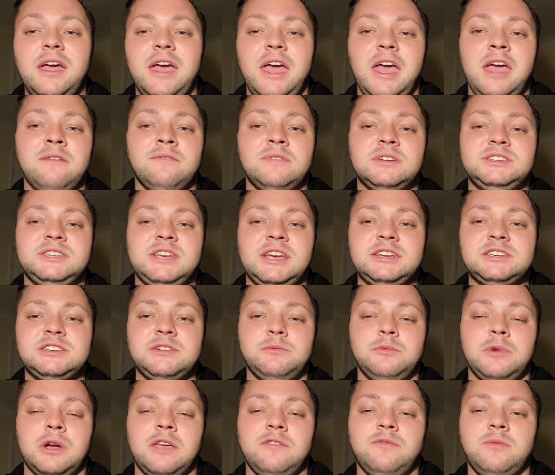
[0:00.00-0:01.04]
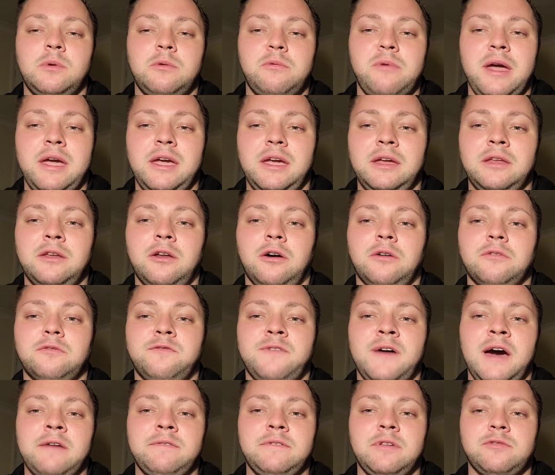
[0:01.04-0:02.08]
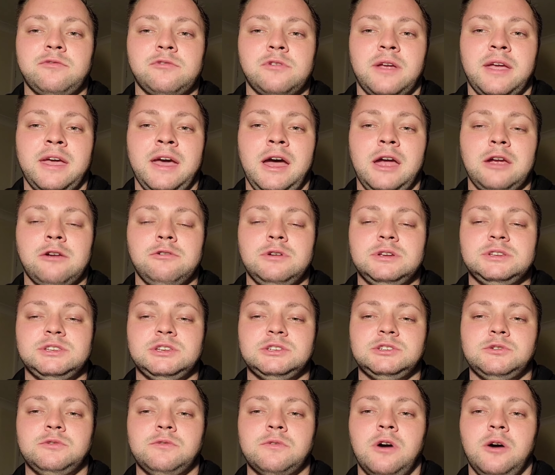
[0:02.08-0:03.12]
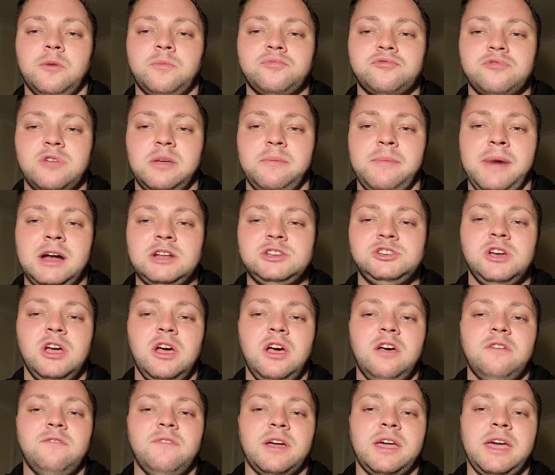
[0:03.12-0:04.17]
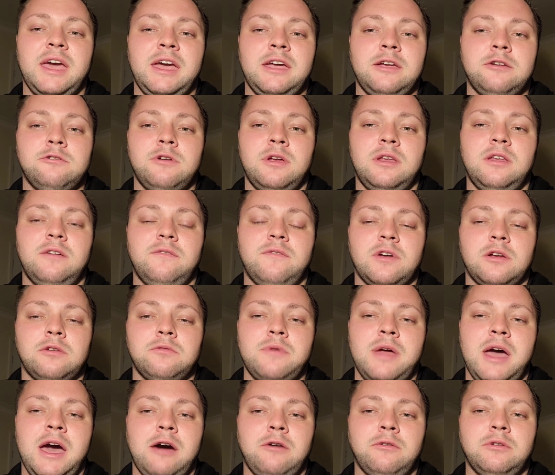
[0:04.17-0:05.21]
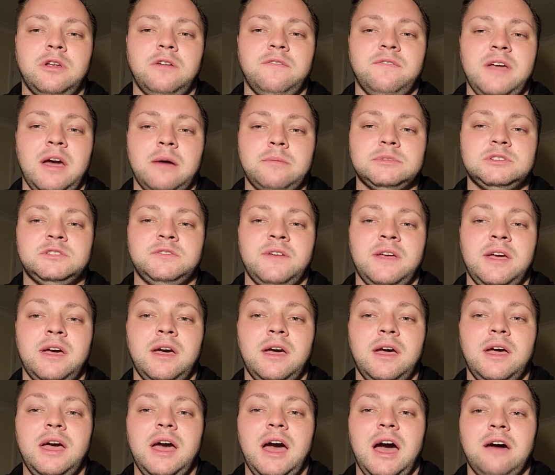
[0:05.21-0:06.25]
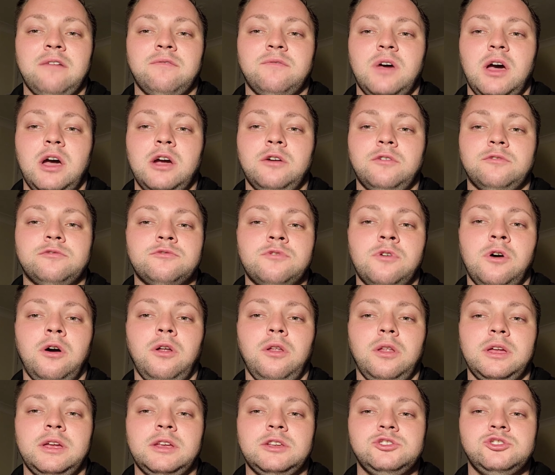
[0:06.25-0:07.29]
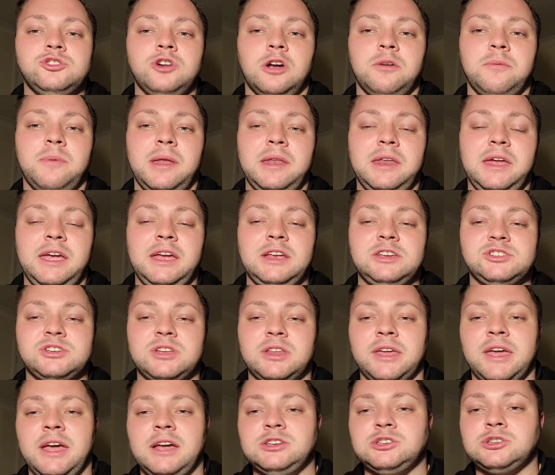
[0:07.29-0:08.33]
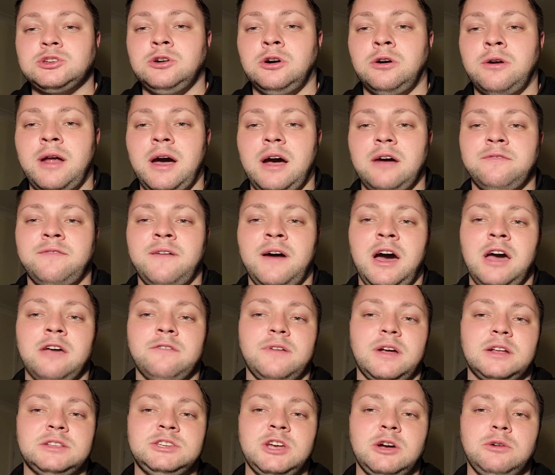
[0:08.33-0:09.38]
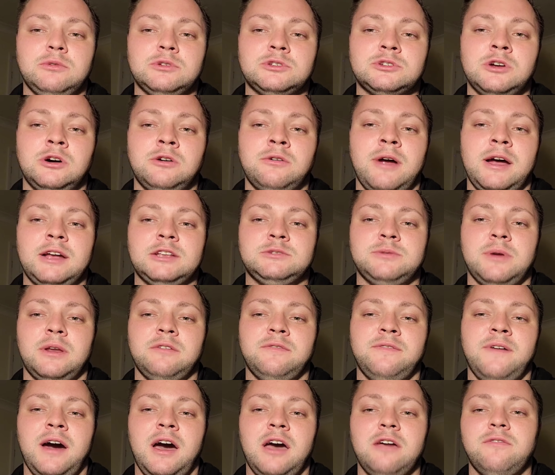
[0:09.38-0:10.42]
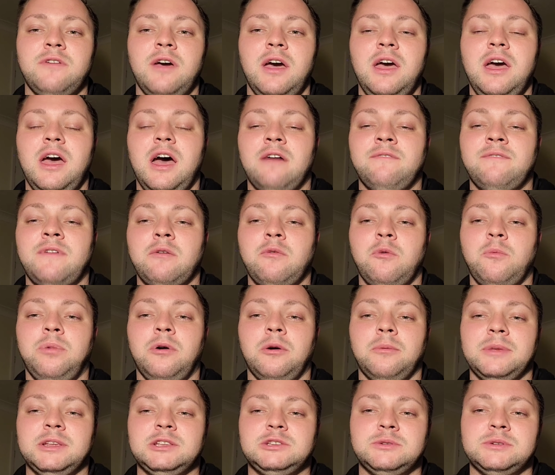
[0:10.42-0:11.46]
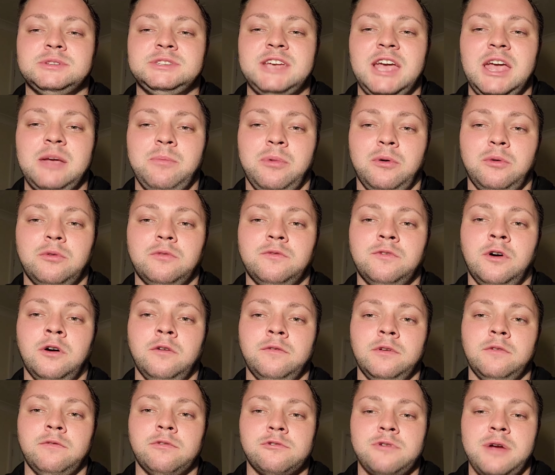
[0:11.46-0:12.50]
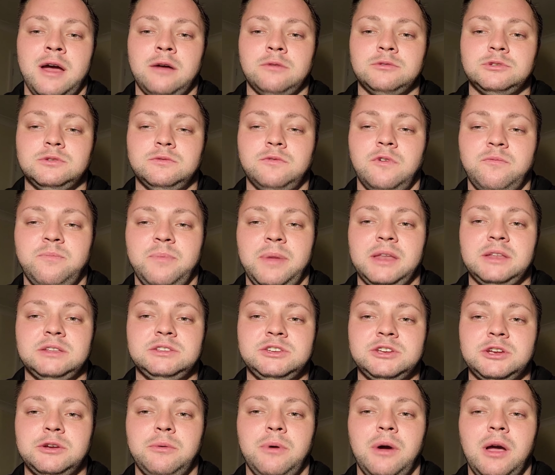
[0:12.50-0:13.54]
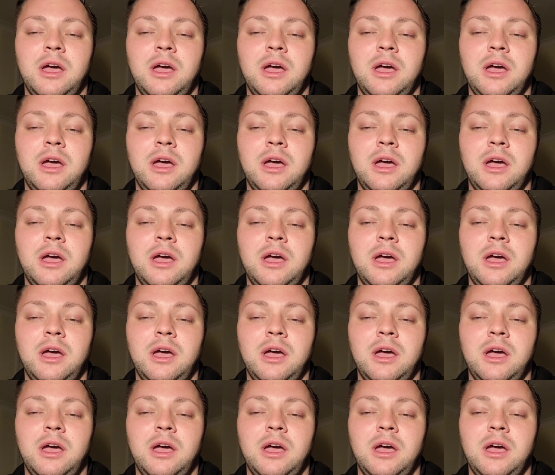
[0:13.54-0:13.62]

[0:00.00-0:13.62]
in the season, we'll give them a rating on 5 different categories. So we've got pre-match, the catering, the ground, the atmosphere, and the overall enjoyment. Each going to get a score out of 5, a total score out of 25, and then we'll put them into a table with all the other grounds we've been to